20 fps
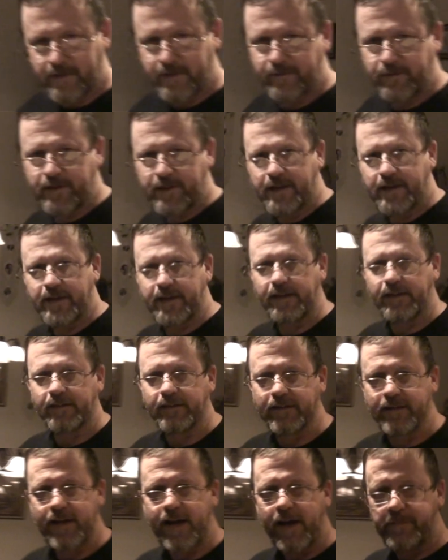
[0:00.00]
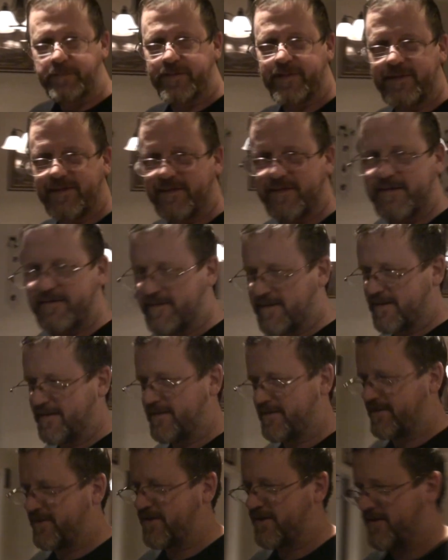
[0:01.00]
Never get any lobster
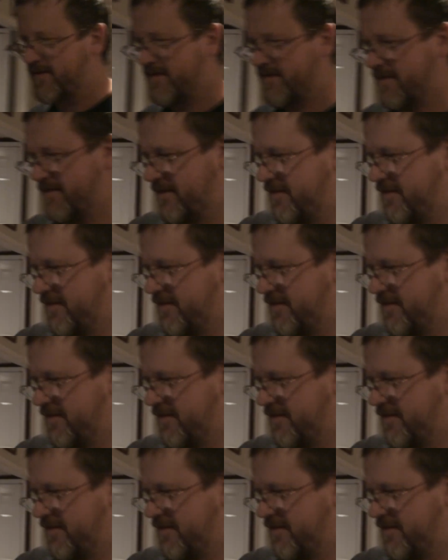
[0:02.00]
around here.